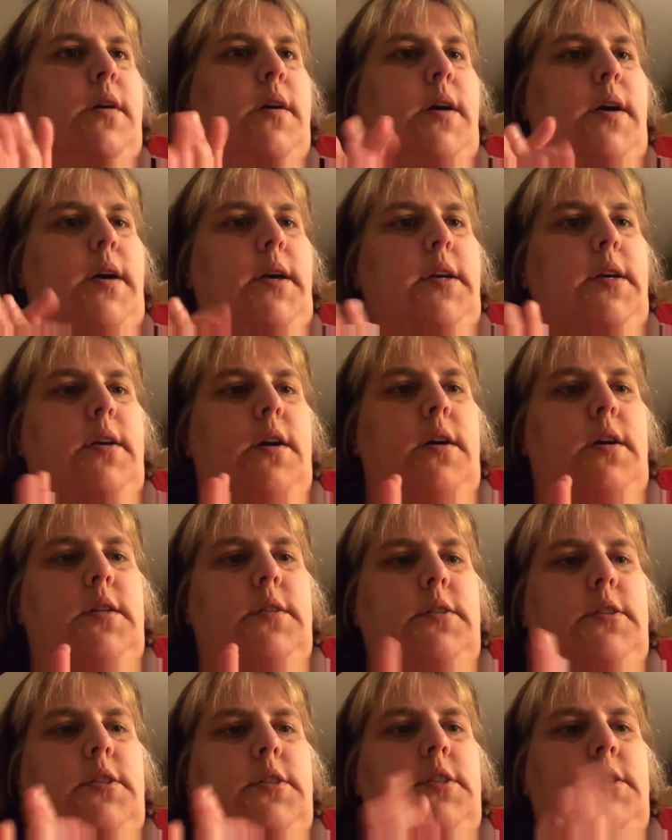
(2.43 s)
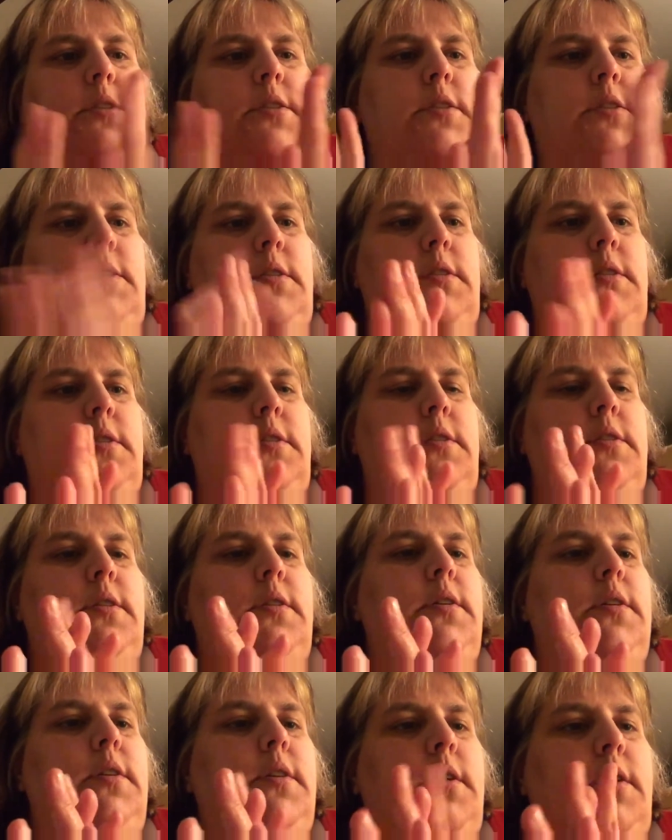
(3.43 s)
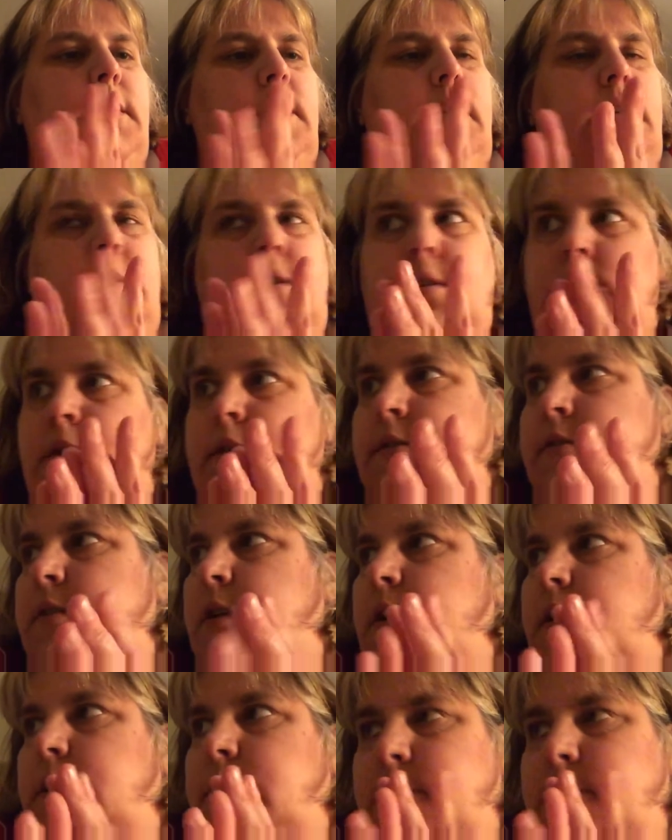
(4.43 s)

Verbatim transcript: Hi guys, I know I